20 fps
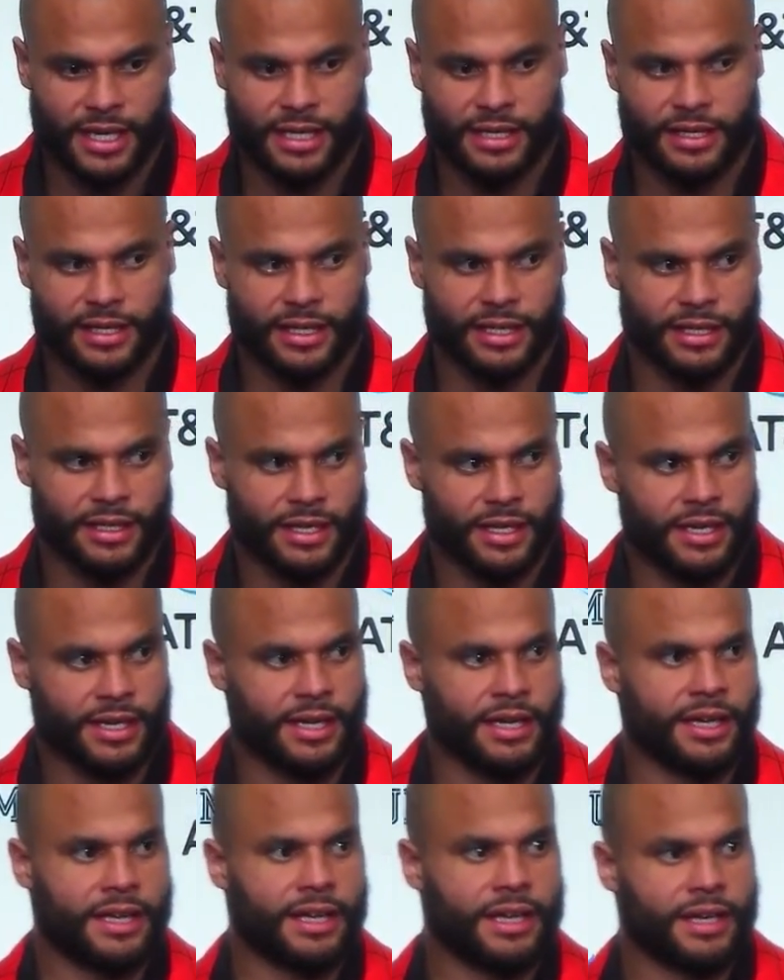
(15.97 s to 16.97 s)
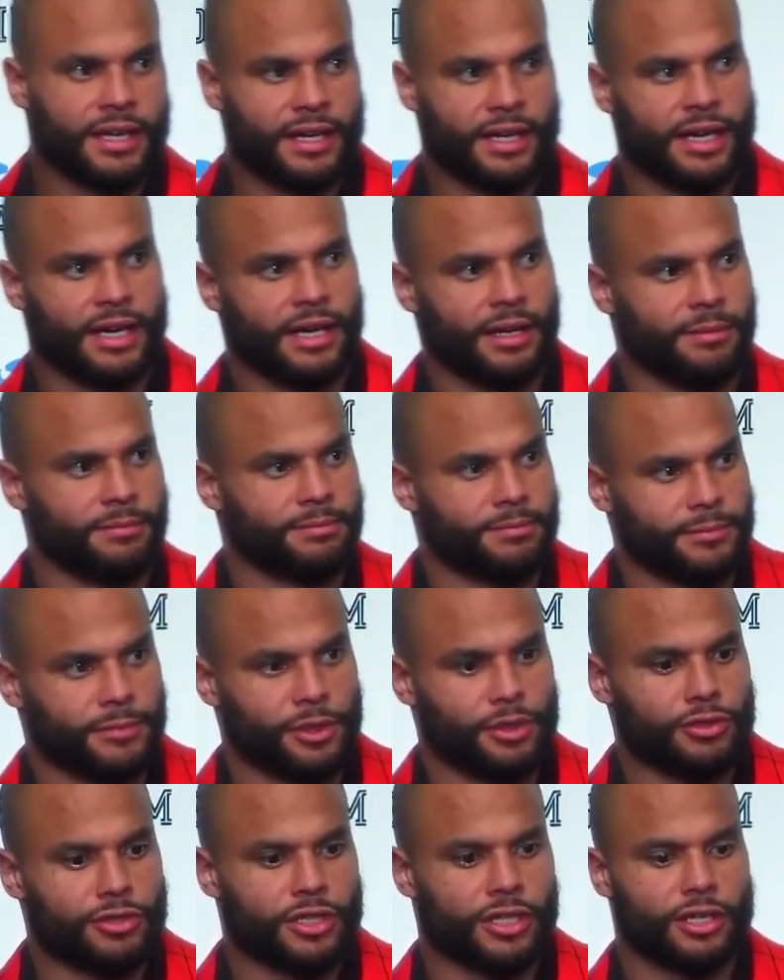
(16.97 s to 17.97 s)
And then um,
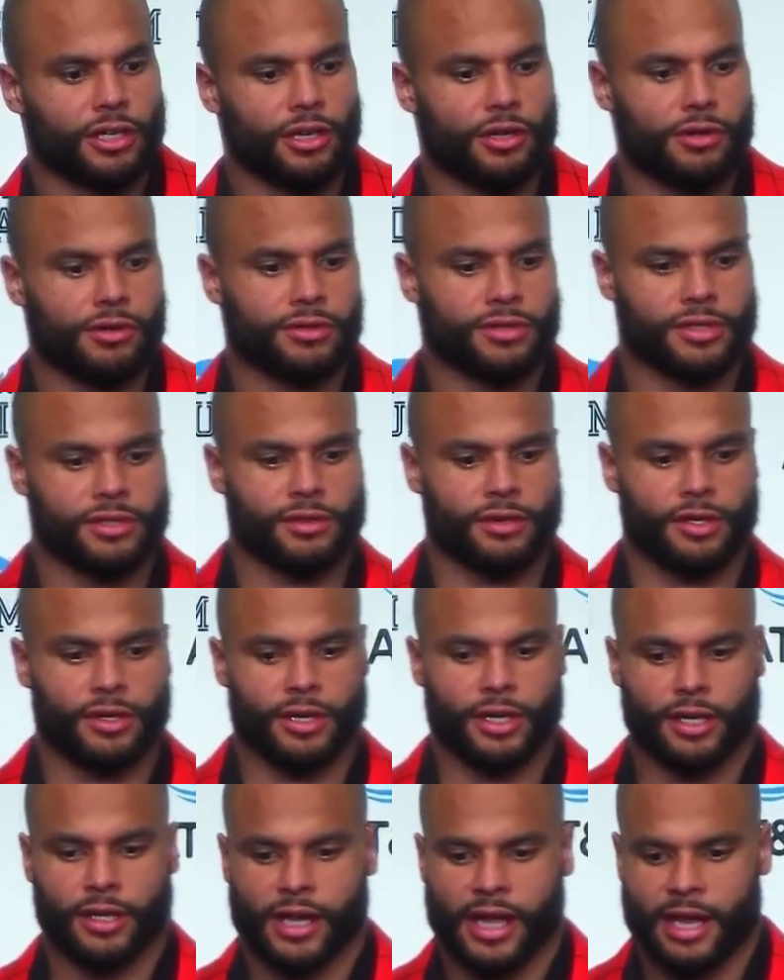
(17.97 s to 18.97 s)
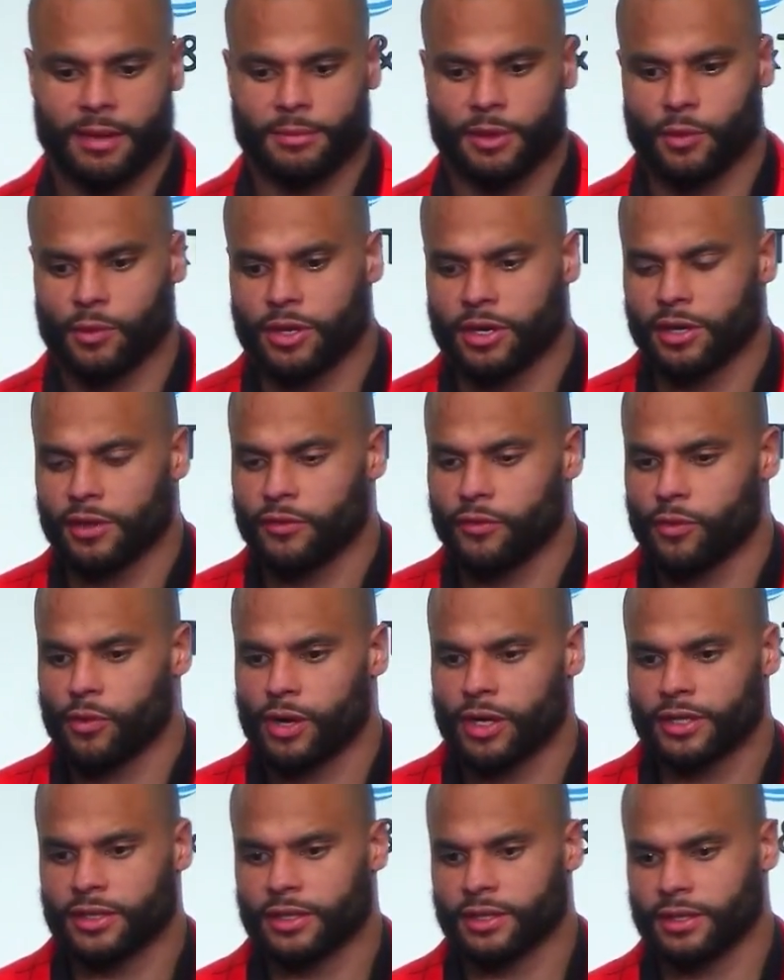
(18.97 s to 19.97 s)
losing close, you know, in, in, a game that we could have
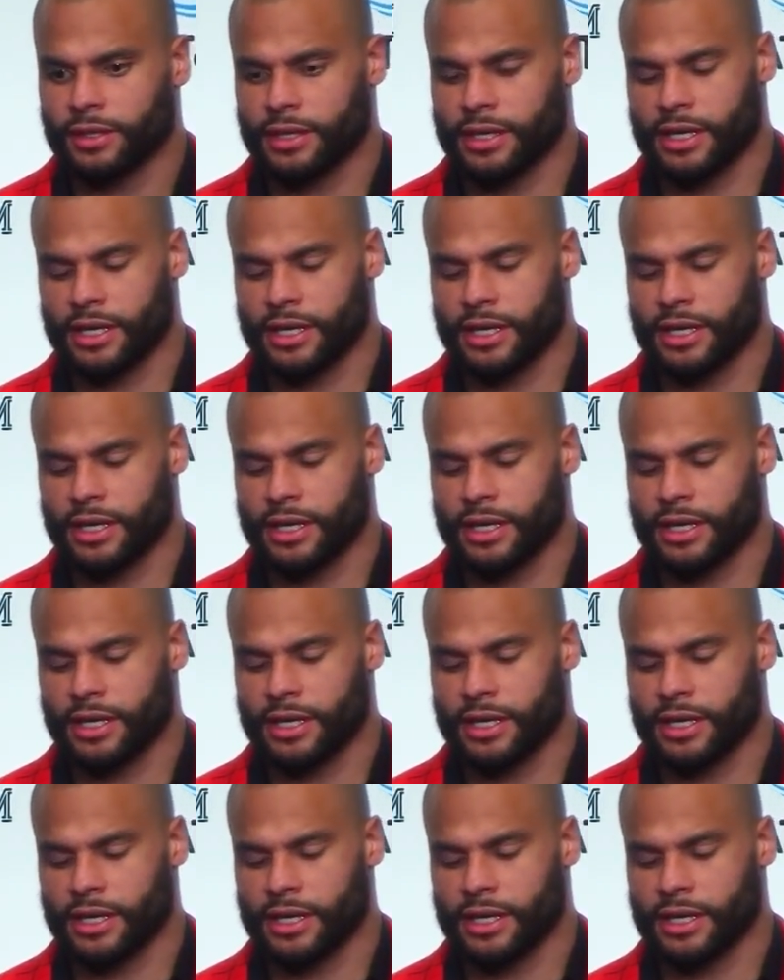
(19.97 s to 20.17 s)
won,